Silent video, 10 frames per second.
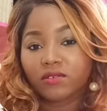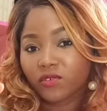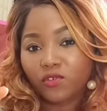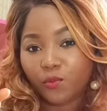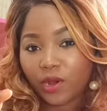
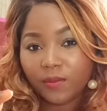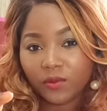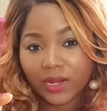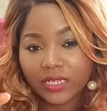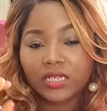You're probably
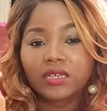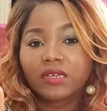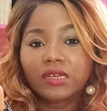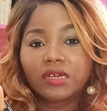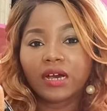
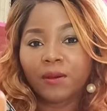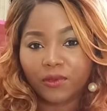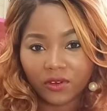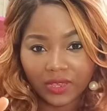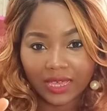watching. I'm
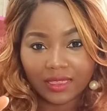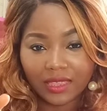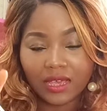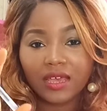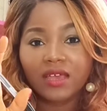going to get
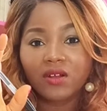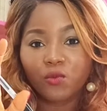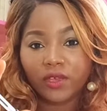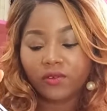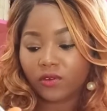there.
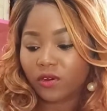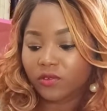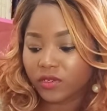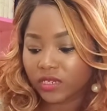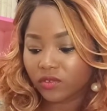We're going to call
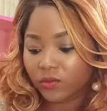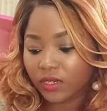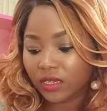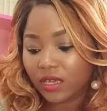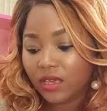you this
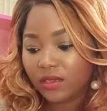week.